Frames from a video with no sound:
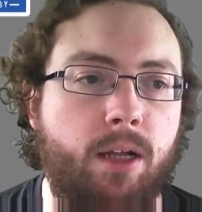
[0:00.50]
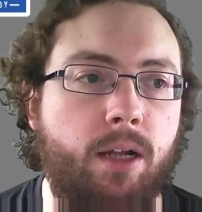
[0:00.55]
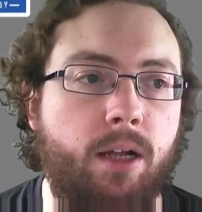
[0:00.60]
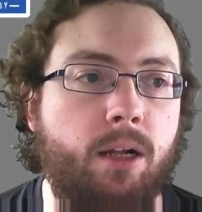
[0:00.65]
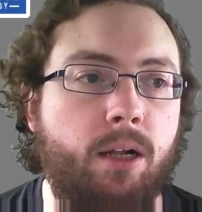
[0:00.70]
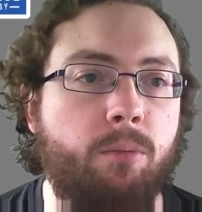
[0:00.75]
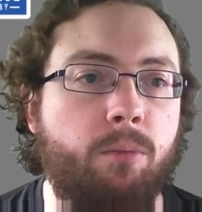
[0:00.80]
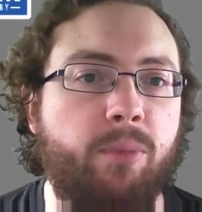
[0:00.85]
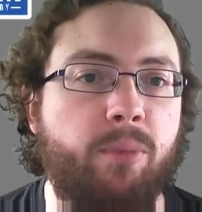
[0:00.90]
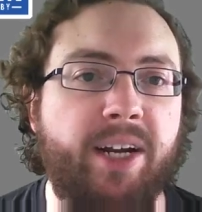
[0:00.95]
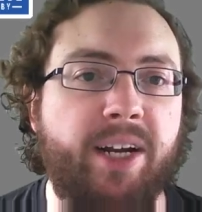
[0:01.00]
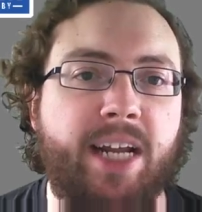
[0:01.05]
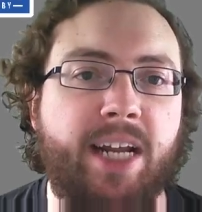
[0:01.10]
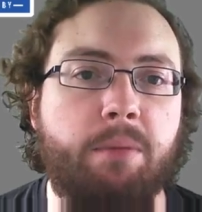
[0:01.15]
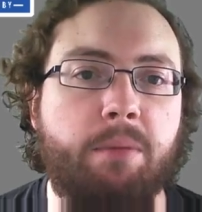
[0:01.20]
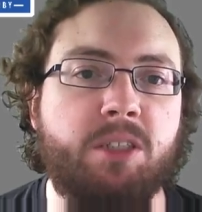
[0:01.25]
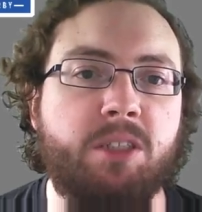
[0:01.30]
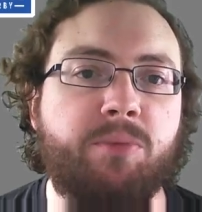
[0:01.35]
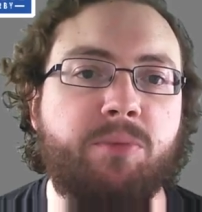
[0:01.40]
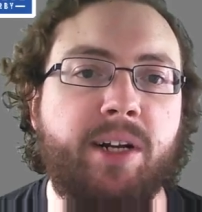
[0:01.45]
My name
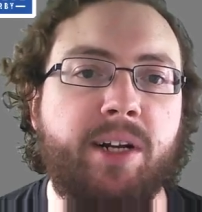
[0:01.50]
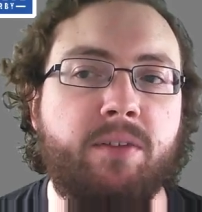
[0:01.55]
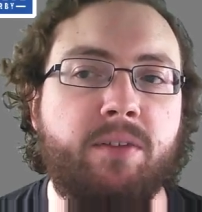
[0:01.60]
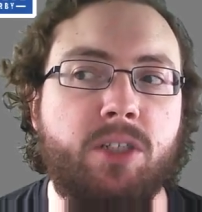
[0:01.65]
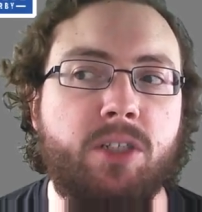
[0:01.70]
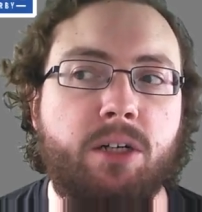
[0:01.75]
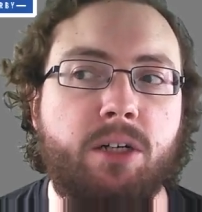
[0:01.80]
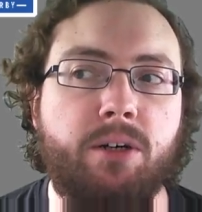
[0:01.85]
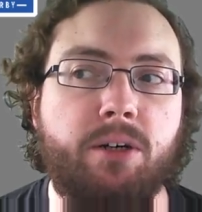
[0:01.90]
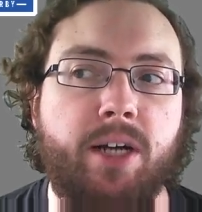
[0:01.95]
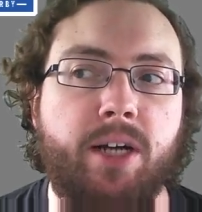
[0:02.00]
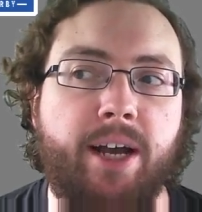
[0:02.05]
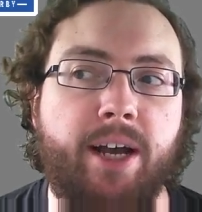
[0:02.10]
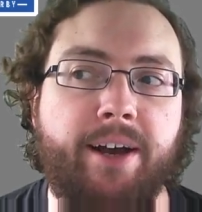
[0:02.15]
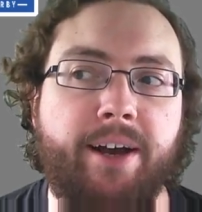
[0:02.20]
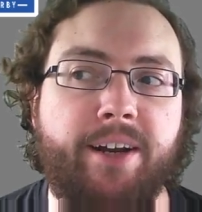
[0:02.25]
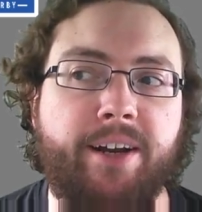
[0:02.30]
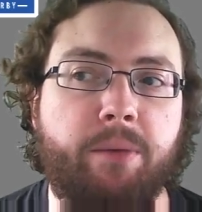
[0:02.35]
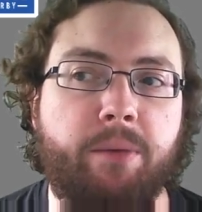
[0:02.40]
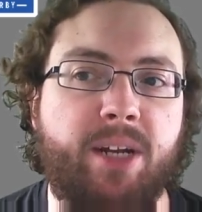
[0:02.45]
is Brain of Terror
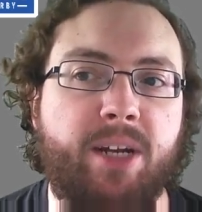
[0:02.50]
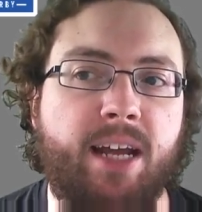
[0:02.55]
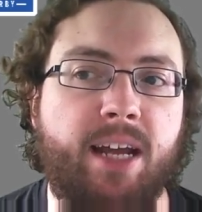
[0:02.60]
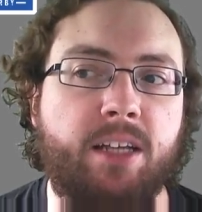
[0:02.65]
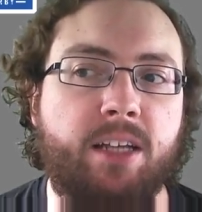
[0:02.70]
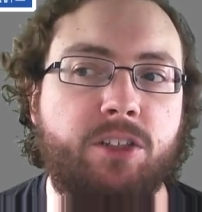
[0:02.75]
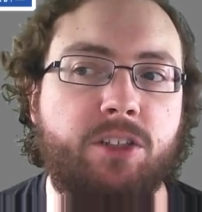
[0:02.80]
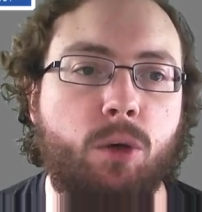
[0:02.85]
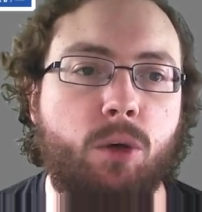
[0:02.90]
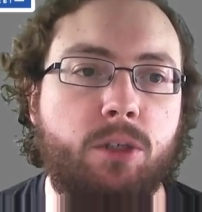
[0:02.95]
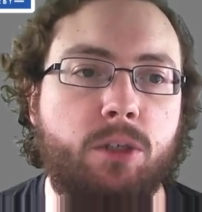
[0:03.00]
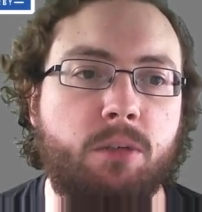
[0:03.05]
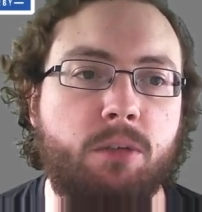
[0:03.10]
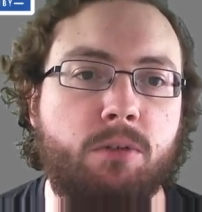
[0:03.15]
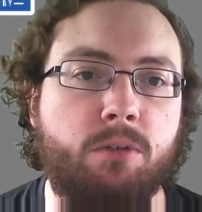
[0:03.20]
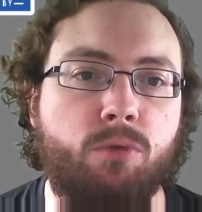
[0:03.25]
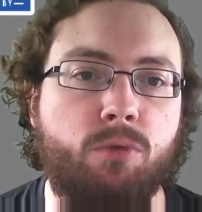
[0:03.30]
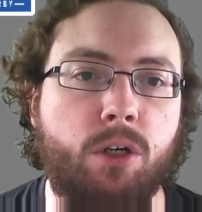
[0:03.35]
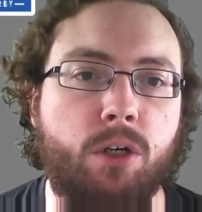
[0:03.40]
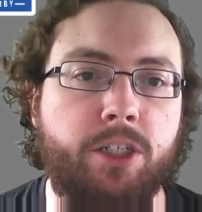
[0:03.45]
and I'm an NSO at Dublin
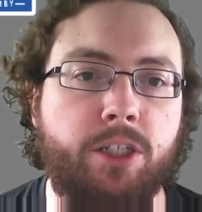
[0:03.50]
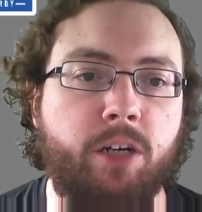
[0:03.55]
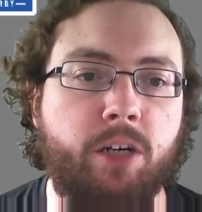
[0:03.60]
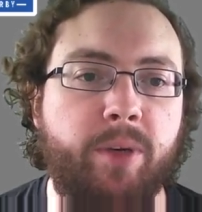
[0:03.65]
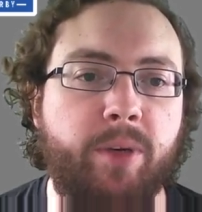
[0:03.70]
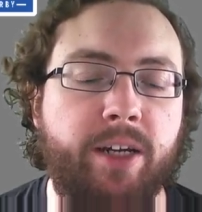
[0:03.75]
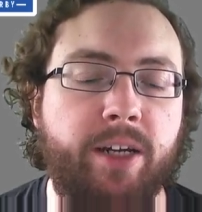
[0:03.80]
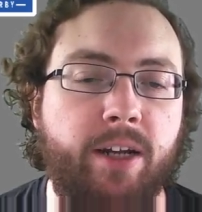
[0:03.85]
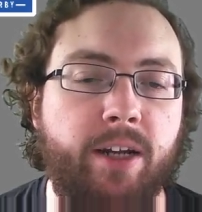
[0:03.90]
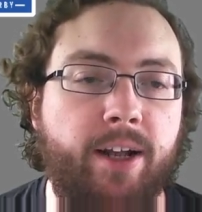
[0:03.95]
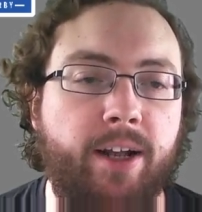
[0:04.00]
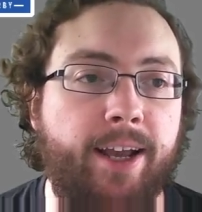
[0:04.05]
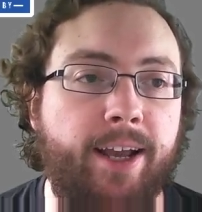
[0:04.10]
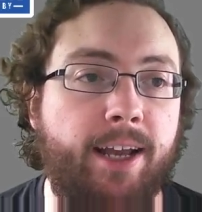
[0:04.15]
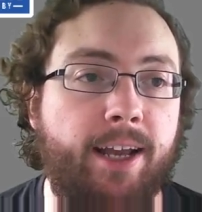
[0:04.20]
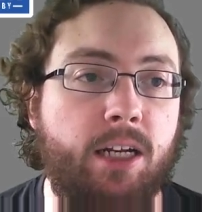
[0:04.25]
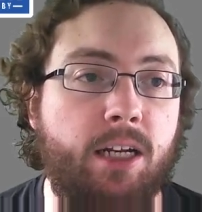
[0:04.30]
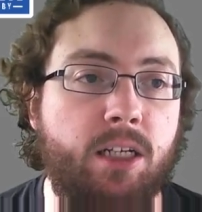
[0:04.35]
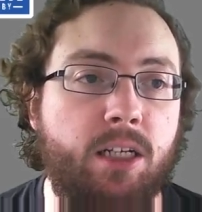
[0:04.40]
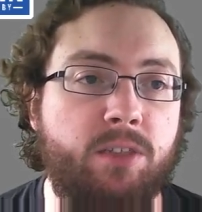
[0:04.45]
Roller Derby. In
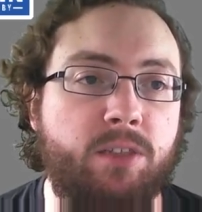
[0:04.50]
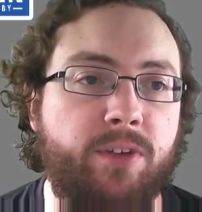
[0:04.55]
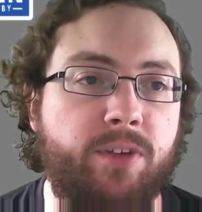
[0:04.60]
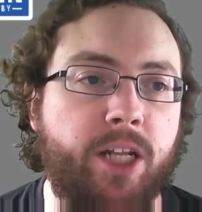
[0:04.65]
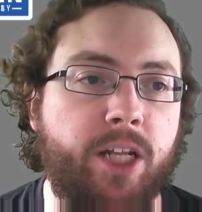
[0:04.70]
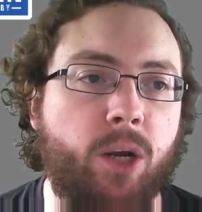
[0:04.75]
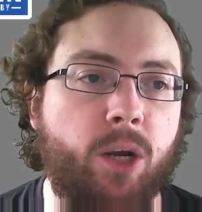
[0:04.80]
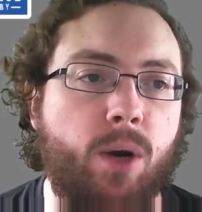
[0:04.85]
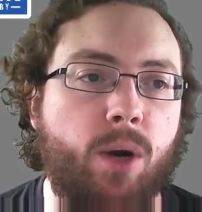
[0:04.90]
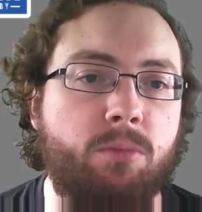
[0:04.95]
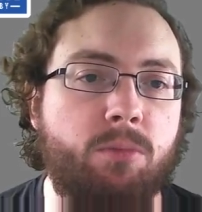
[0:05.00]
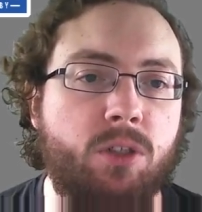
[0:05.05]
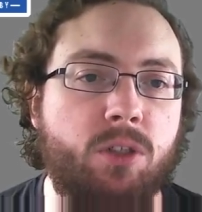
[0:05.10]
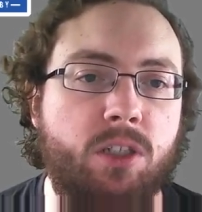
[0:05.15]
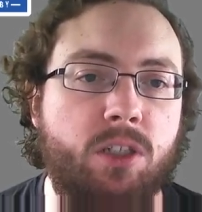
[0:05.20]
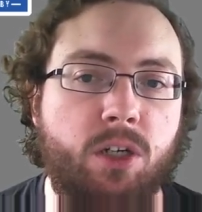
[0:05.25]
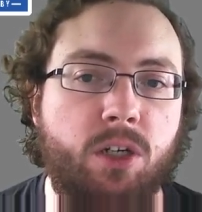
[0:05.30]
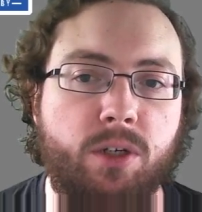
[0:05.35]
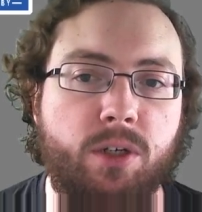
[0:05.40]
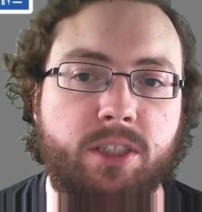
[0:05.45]
this video I'm going to
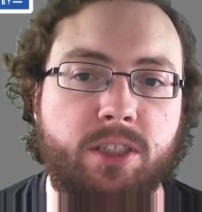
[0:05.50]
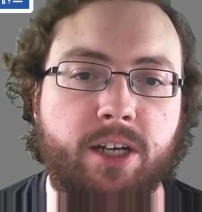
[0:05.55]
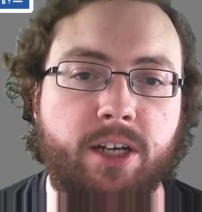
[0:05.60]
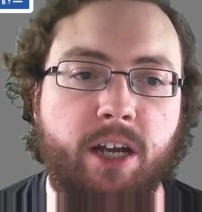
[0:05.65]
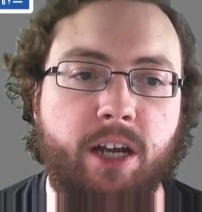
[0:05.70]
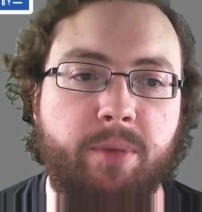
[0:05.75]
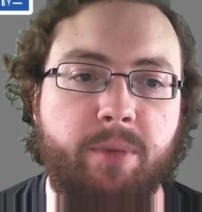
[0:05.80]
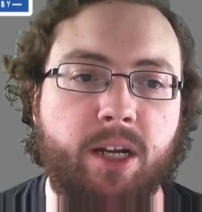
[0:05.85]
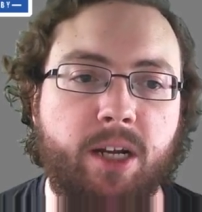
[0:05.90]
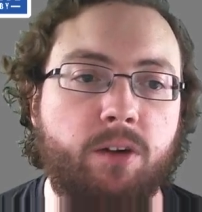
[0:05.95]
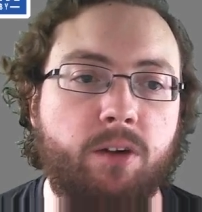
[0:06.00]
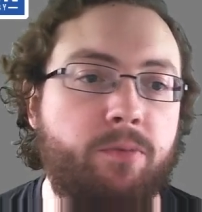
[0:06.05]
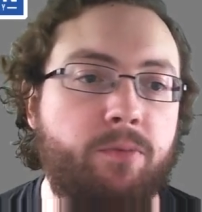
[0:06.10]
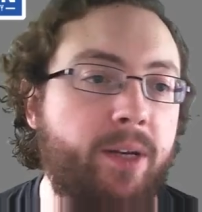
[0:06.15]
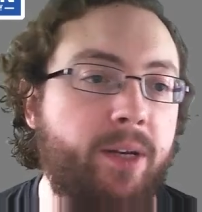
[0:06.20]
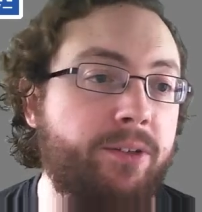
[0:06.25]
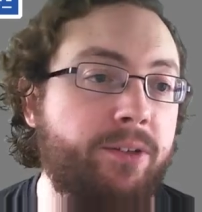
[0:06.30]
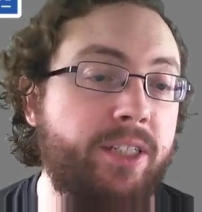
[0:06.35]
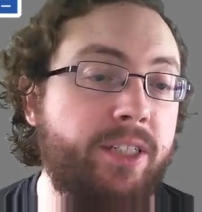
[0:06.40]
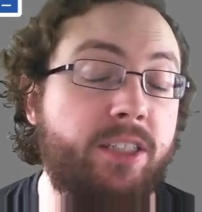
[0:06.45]
look at timing of
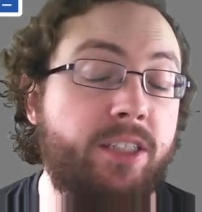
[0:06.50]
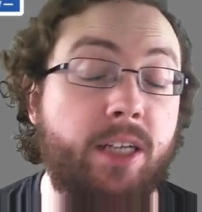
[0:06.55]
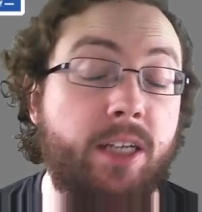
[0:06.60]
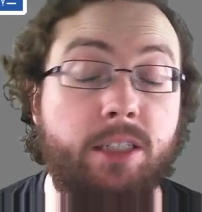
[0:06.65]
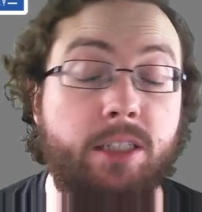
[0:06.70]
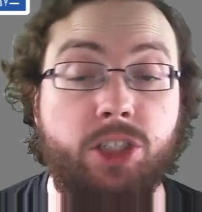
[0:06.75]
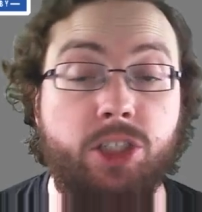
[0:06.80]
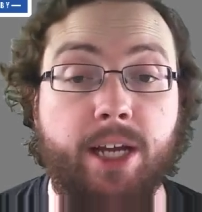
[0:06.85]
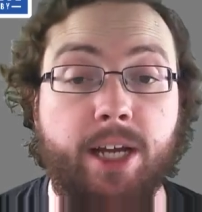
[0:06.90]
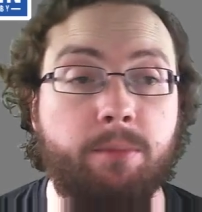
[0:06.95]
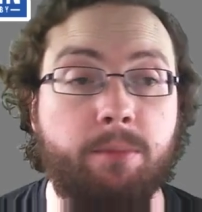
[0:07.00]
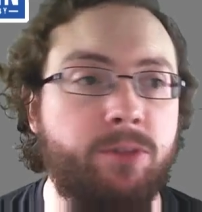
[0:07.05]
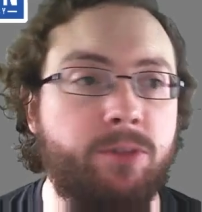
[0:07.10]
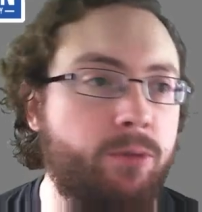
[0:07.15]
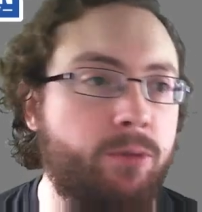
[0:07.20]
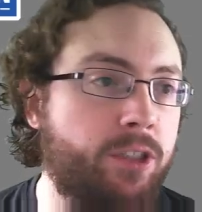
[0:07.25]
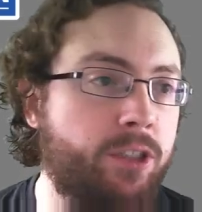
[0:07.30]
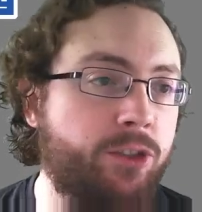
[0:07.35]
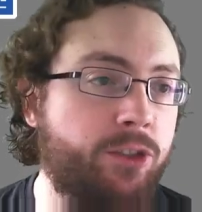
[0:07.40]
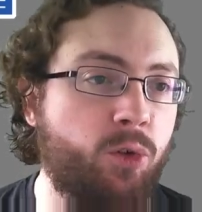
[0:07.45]
periods and jams with
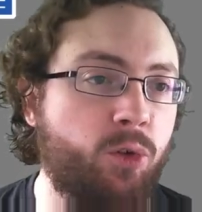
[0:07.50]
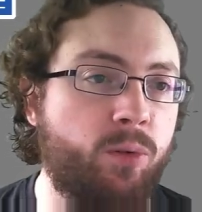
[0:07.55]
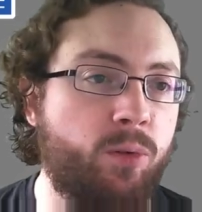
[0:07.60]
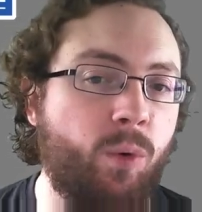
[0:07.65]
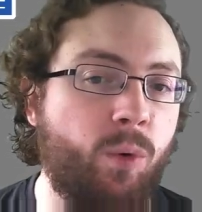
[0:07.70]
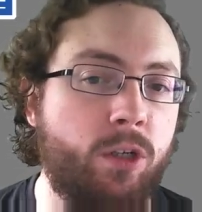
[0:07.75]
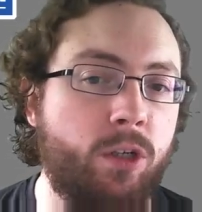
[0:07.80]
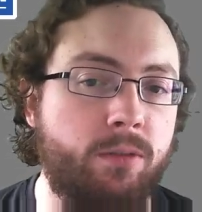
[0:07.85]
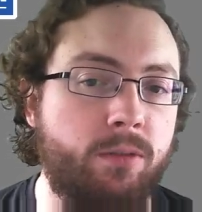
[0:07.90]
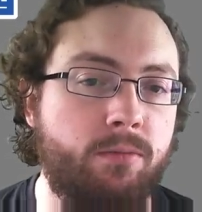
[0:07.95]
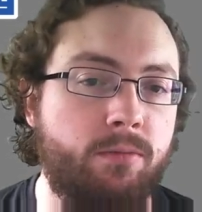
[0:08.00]
the scoreboard.